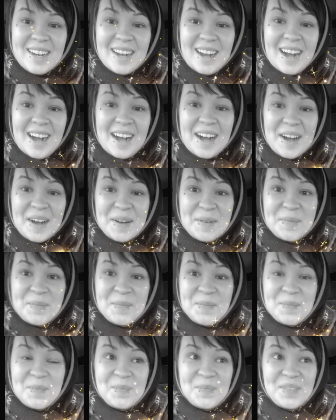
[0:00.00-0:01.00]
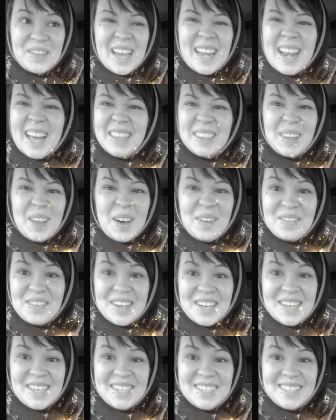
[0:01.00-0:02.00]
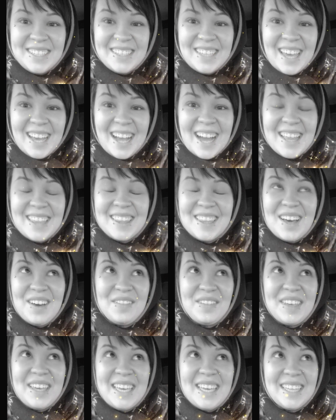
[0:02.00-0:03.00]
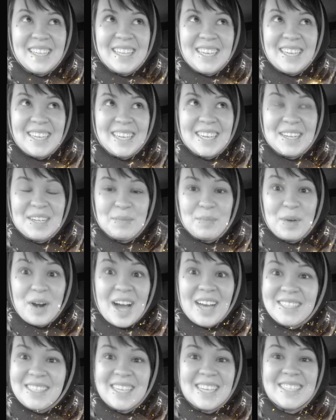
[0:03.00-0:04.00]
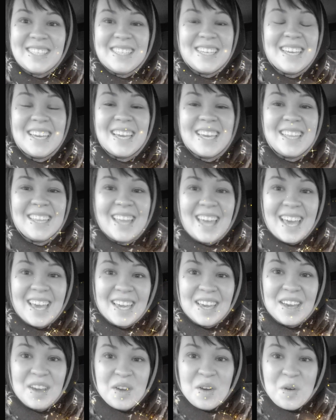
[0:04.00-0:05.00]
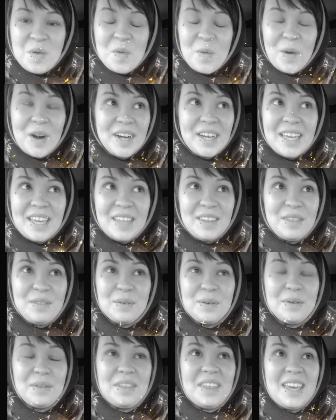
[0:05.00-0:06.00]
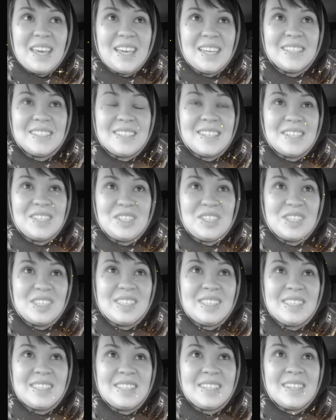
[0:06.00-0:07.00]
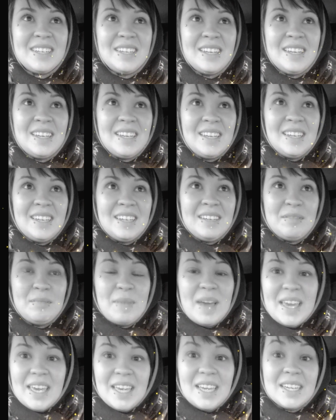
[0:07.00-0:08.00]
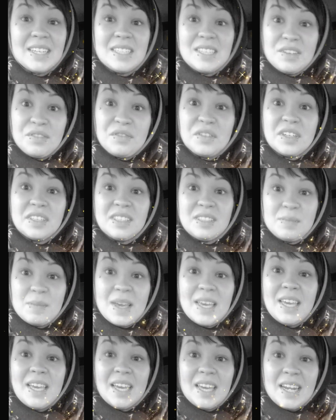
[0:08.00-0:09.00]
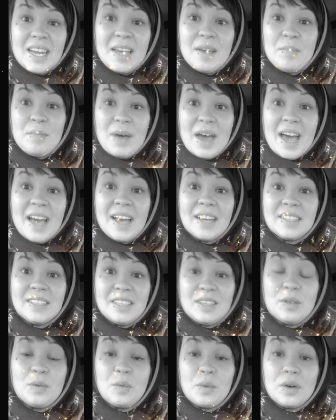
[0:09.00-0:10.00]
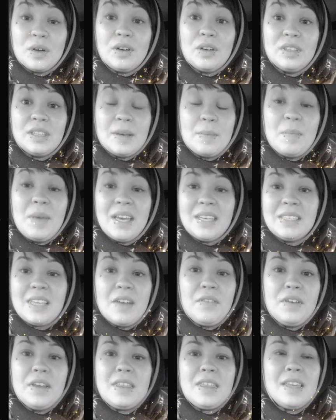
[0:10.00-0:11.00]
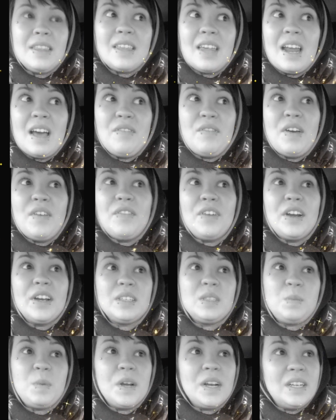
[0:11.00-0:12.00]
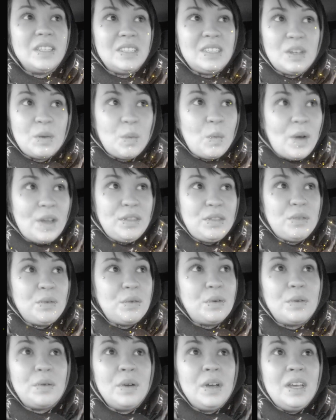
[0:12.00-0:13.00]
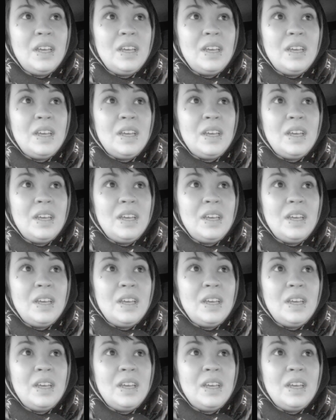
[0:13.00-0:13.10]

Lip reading: And I love it. Like, I love healing and processing and like working through things and just making a difference, making an impact in the world. It makes everything that I've ever experienced and went through